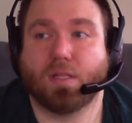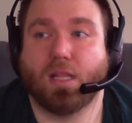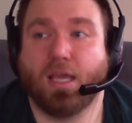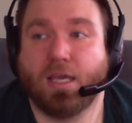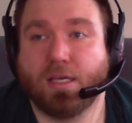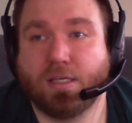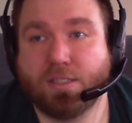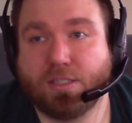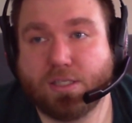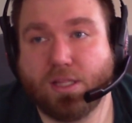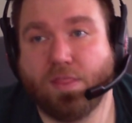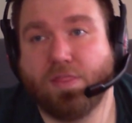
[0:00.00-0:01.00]
And
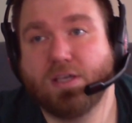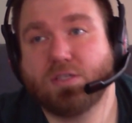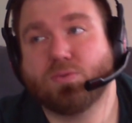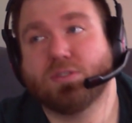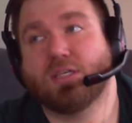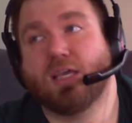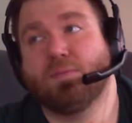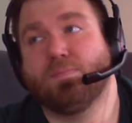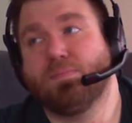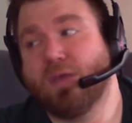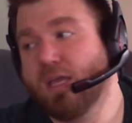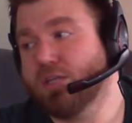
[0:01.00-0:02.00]
this was a
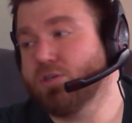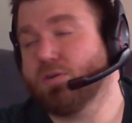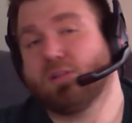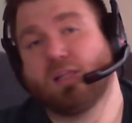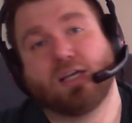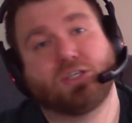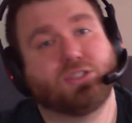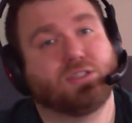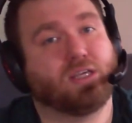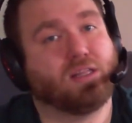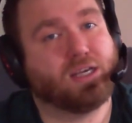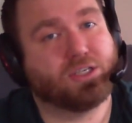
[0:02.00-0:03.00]
major election,
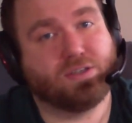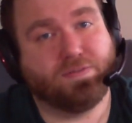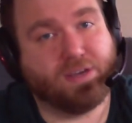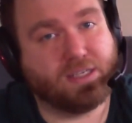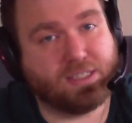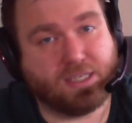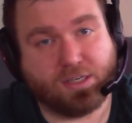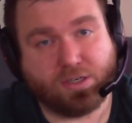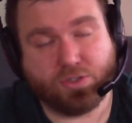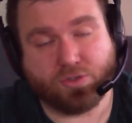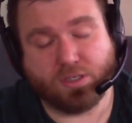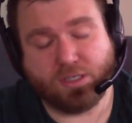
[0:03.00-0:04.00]
the election of
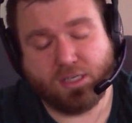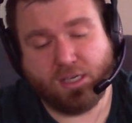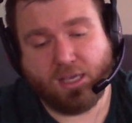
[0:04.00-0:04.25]
1800.